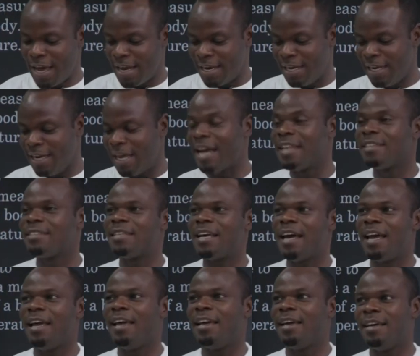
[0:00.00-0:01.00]
And the
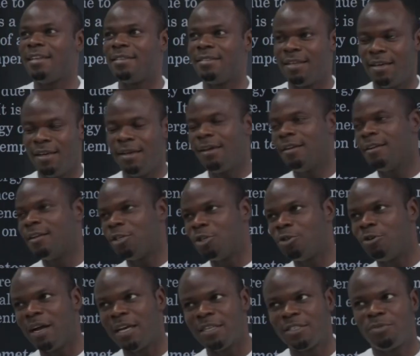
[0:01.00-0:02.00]
answer is the
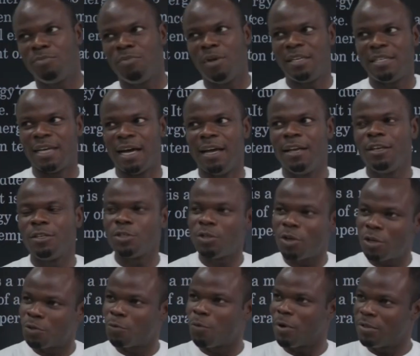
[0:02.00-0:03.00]
transmitter.
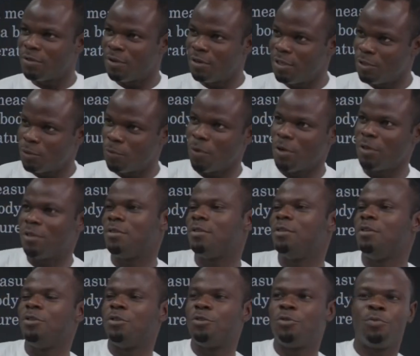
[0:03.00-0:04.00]
Such question is what
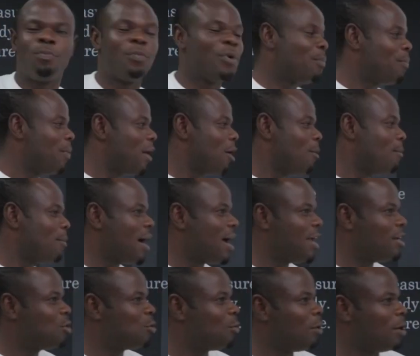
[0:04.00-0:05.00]
you should prepare your
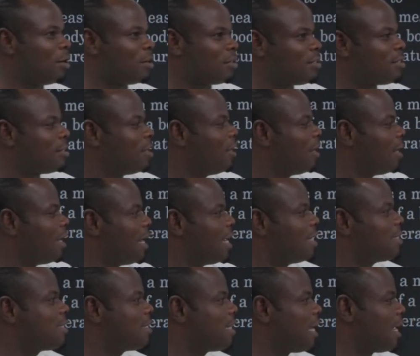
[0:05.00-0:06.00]
mind towards.
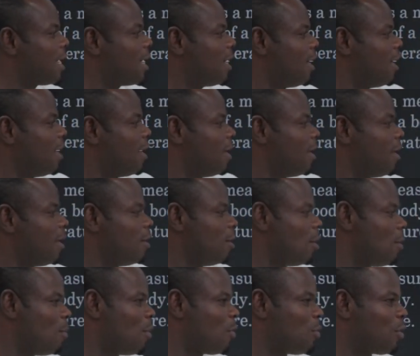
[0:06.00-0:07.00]
Let's take
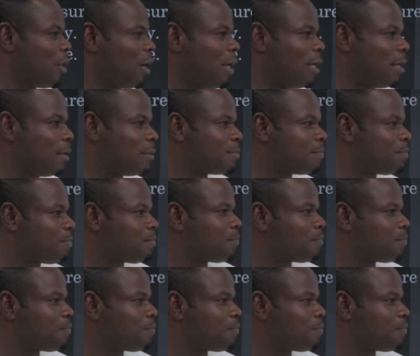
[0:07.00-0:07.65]
number 3.